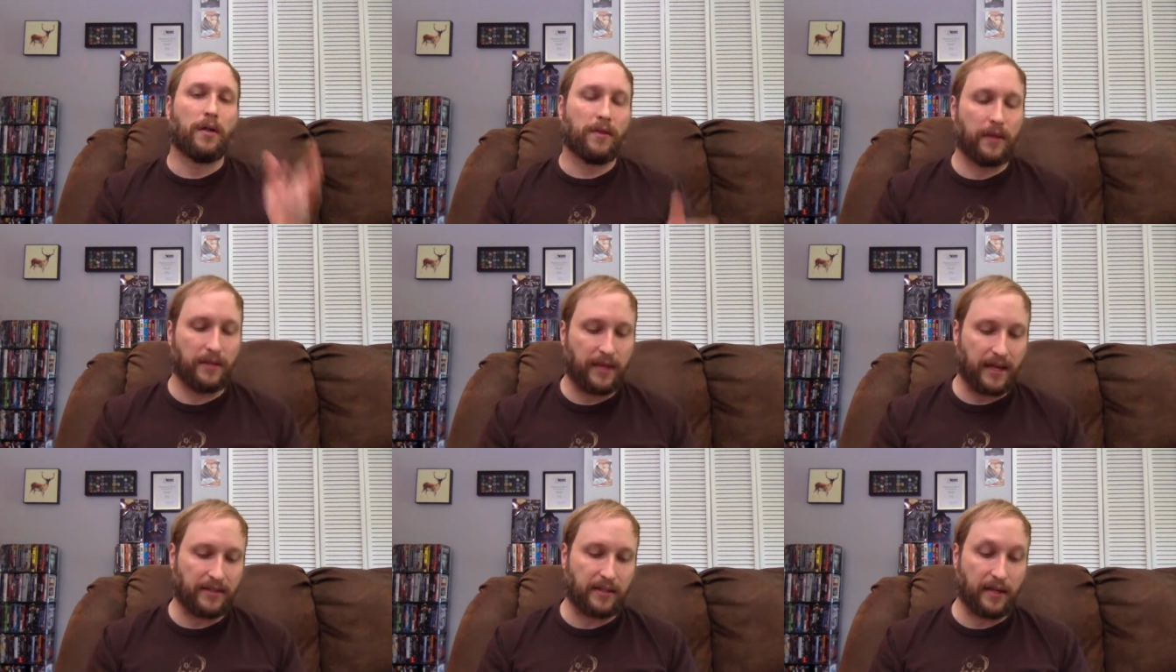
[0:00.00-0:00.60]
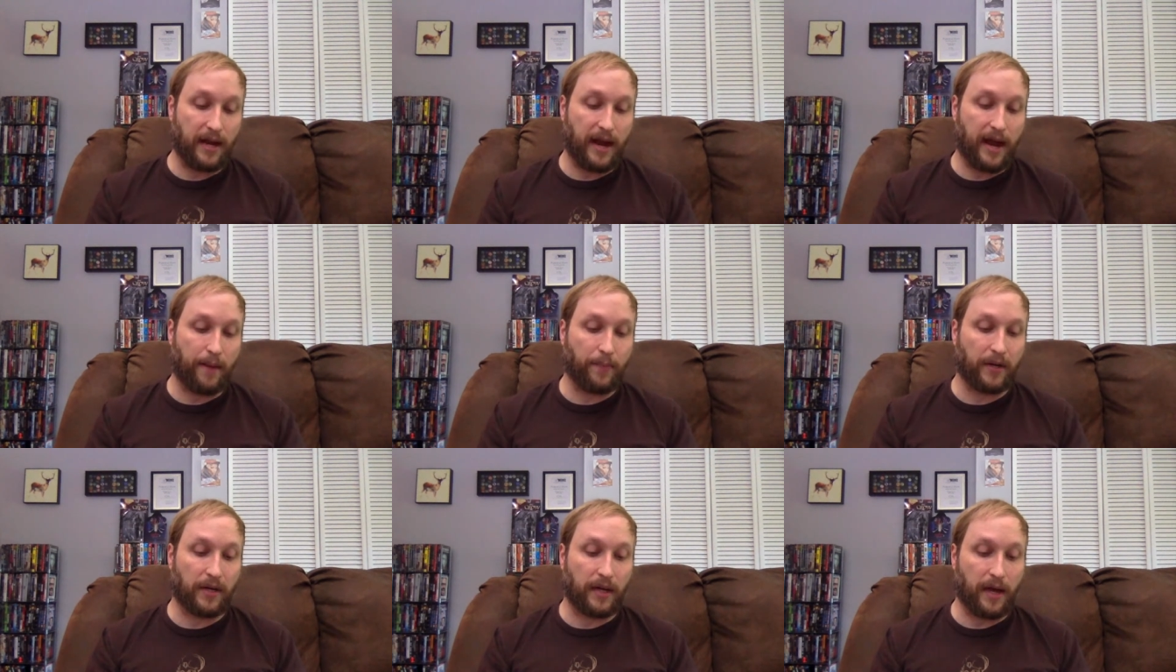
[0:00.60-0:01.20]
that that's going to
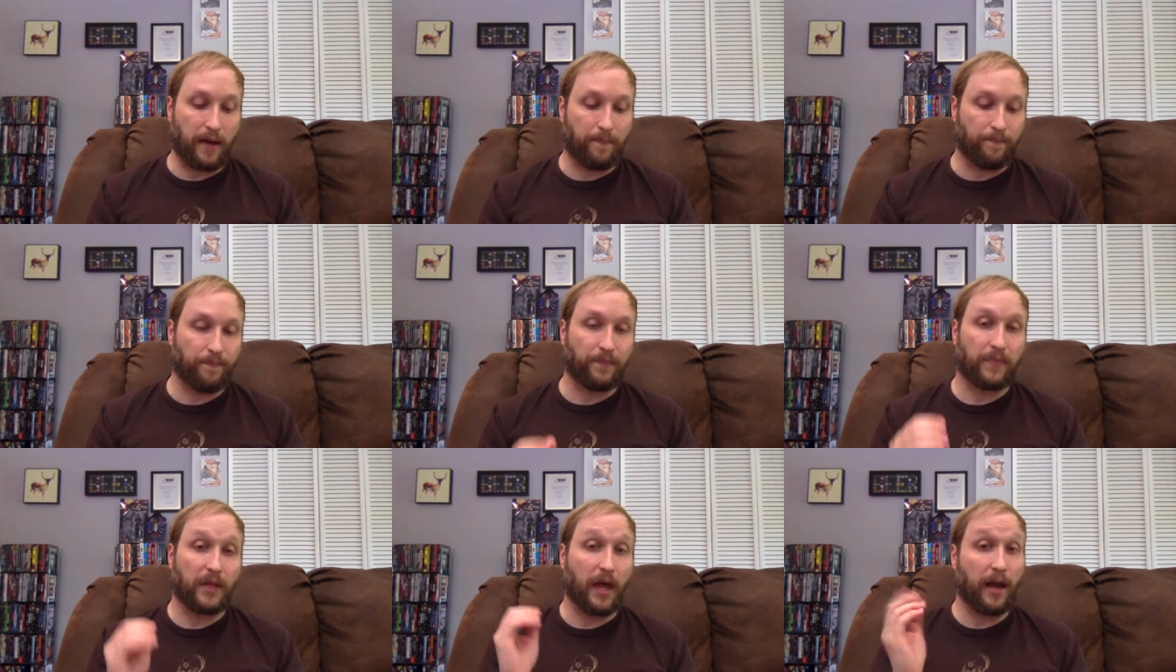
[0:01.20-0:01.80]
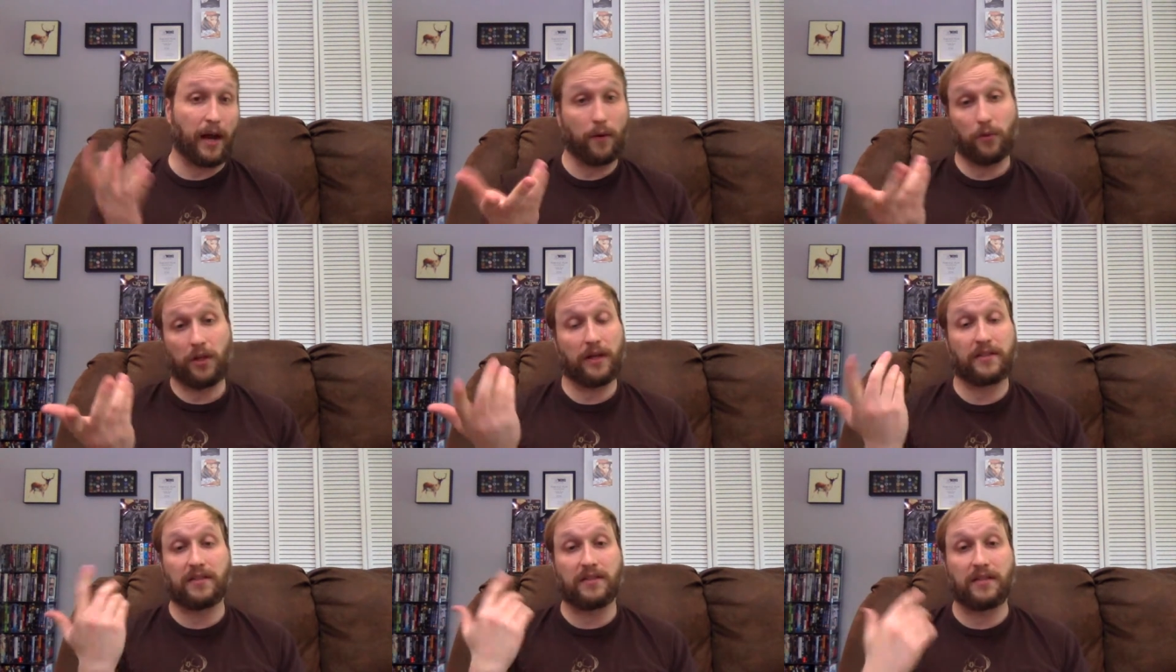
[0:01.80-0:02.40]
happen again. And I would
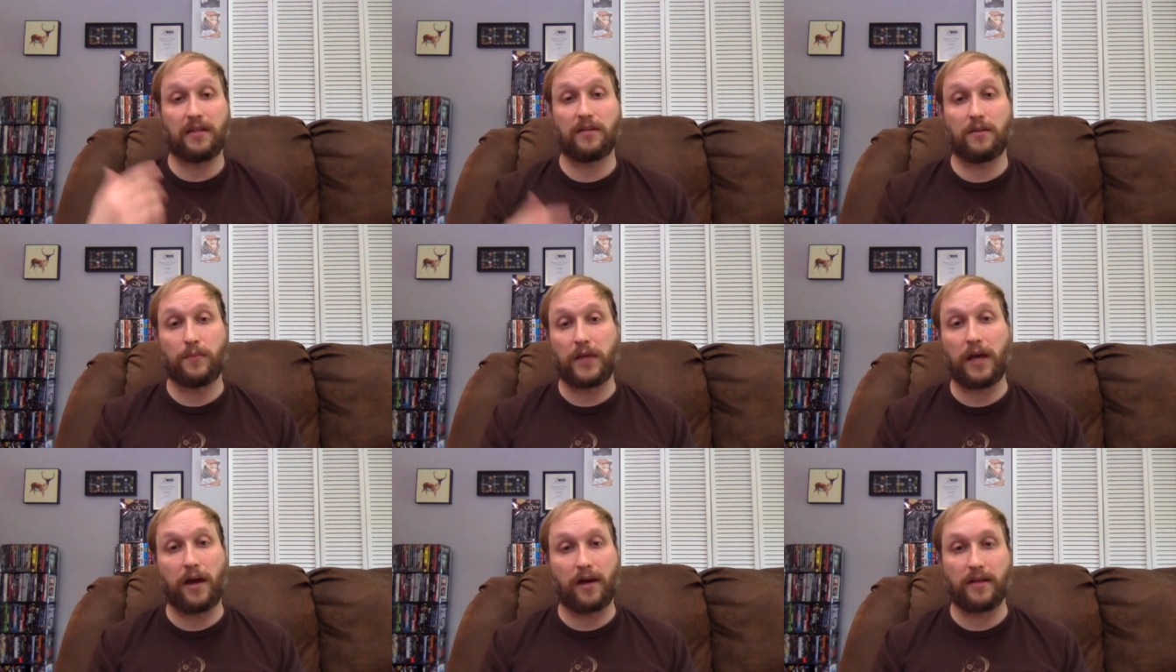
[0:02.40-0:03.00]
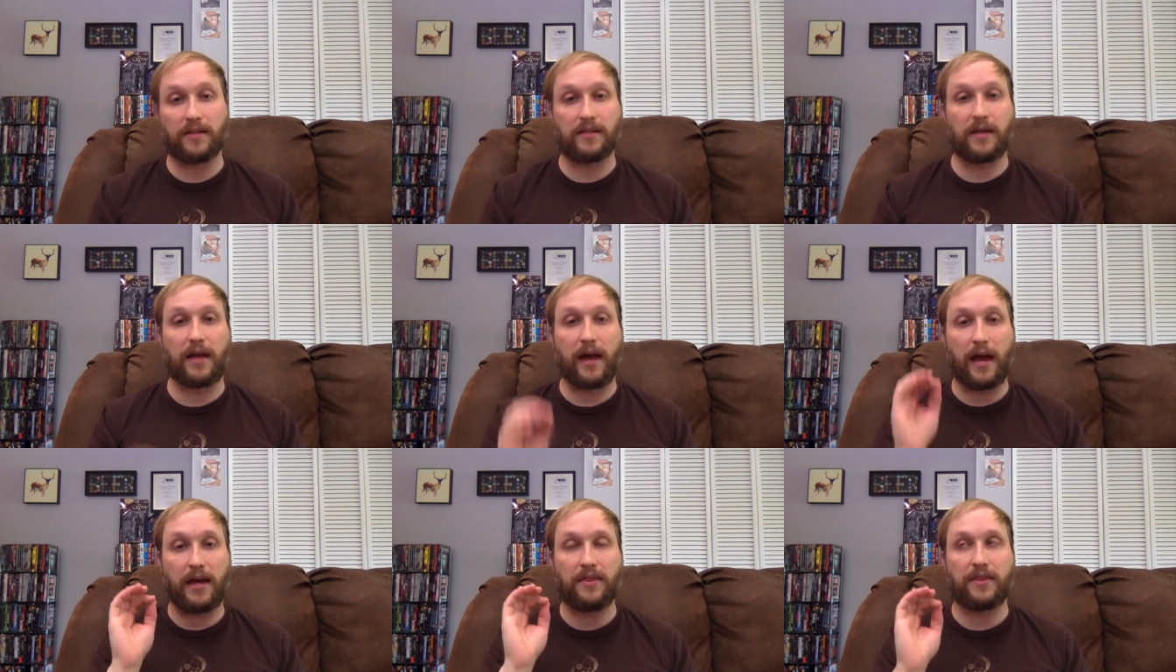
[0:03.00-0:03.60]
like to see it to be honest. I I